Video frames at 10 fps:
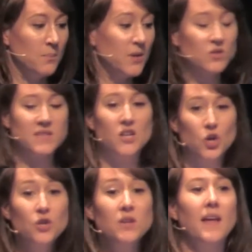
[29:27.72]
because they
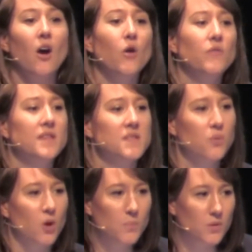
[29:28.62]
couldn't get over this
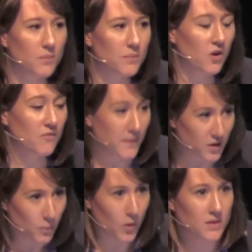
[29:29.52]
problem of
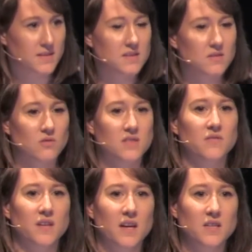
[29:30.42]
middle boxes and
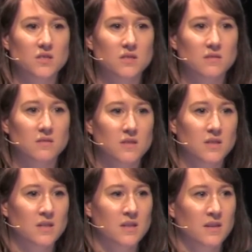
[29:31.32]
ossification.
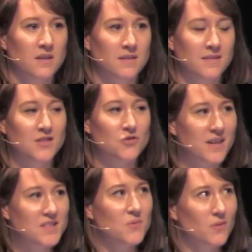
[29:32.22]
The
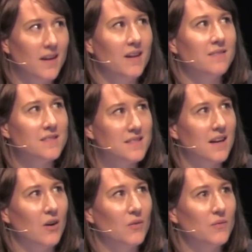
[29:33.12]
transport layer
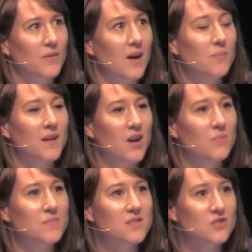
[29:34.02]
itself had
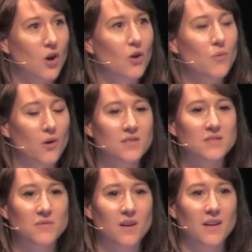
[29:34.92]
become so
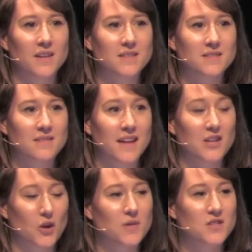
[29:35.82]
ossified that
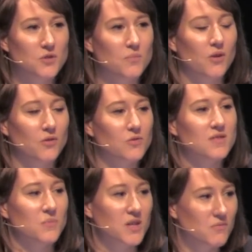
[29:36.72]
the only two
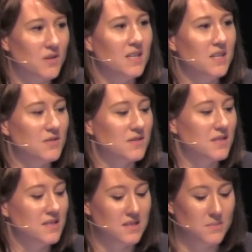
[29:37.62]
protocols that we can really use are
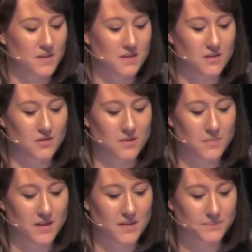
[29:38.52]
TCP and
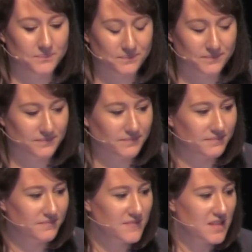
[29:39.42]
UDP.
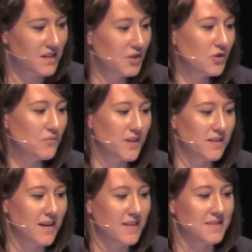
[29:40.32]
You can
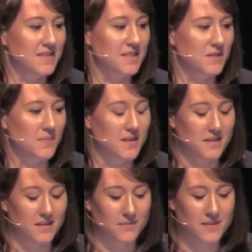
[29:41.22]
read the
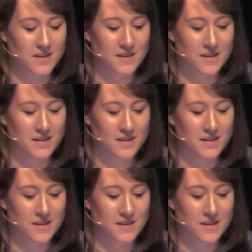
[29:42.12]
SCTP